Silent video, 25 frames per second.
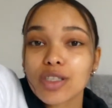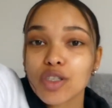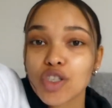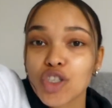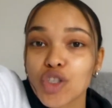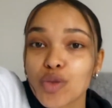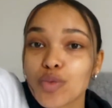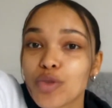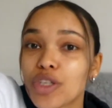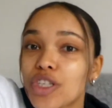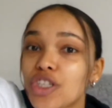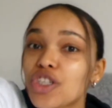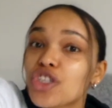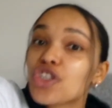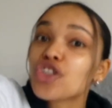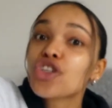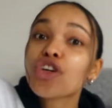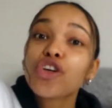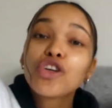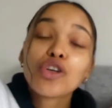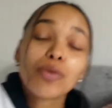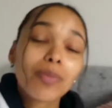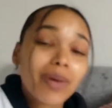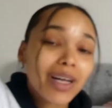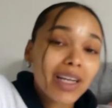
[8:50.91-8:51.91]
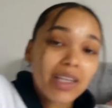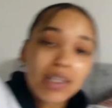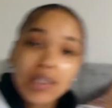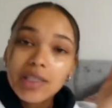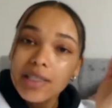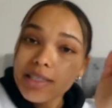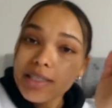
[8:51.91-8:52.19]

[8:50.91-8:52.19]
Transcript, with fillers: I just wanted to show you my little